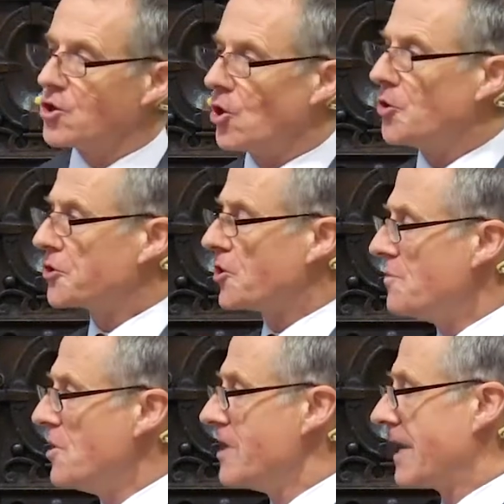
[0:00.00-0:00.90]
God
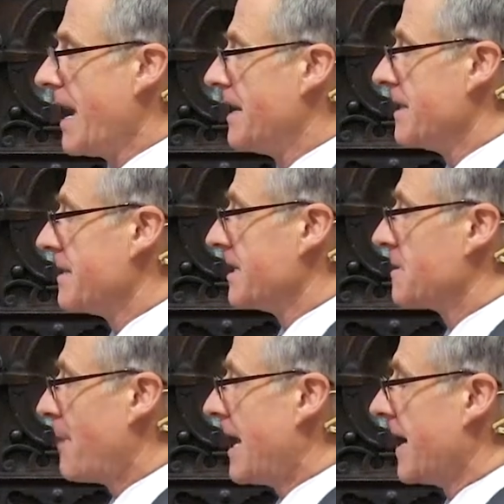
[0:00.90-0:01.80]
communicated this
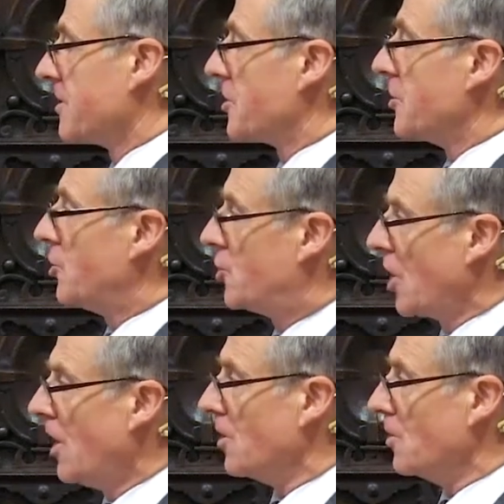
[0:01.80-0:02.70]
plan to
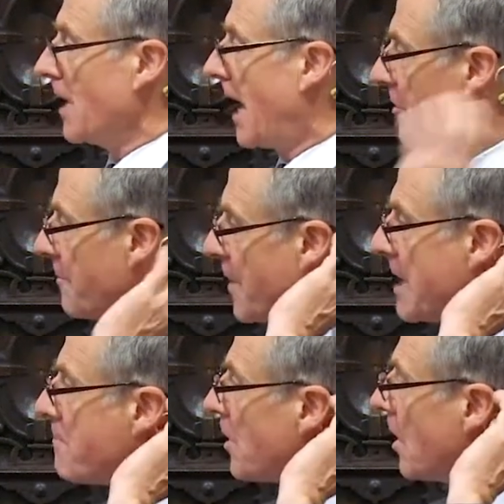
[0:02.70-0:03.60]
Joel and the
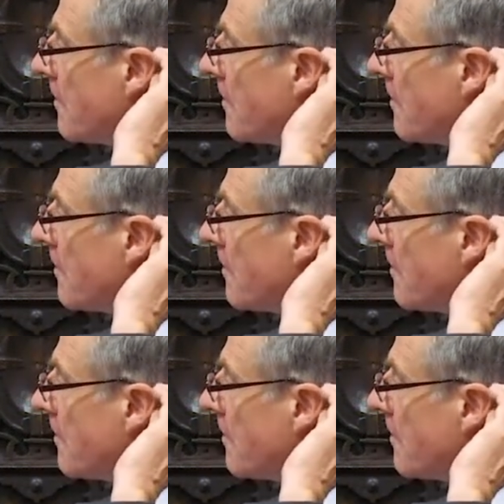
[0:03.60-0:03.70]
people